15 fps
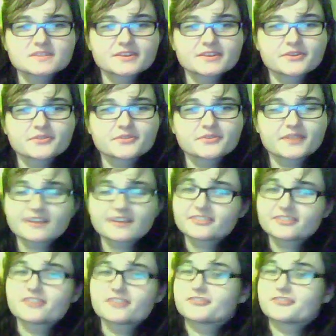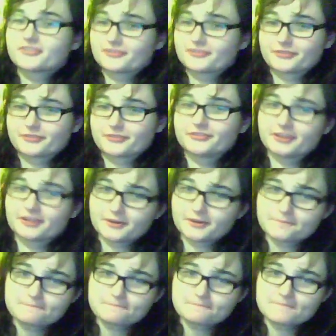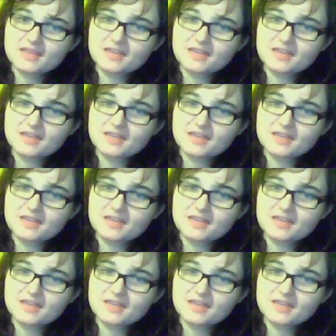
So that is all for this first video.